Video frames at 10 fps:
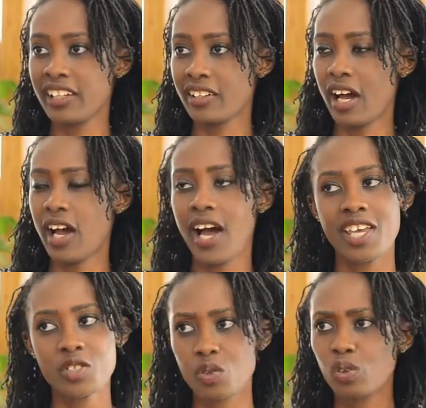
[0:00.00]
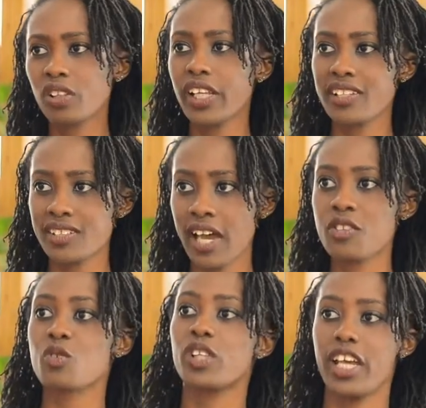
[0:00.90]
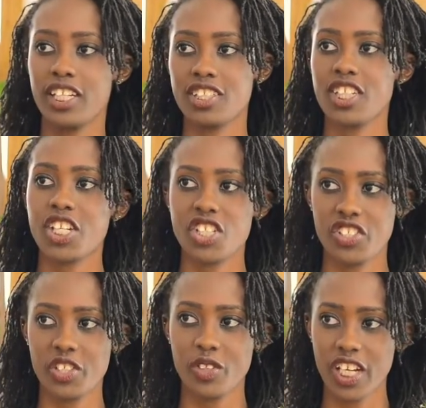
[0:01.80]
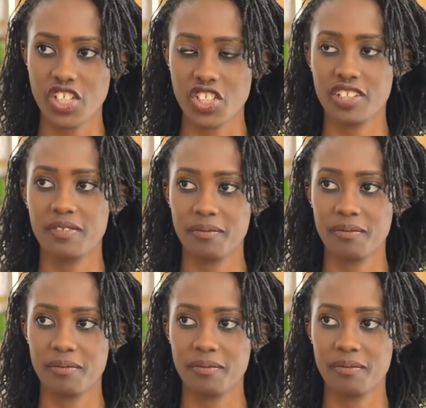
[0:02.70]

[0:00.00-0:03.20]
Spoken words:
high school, late high school and tertiary education.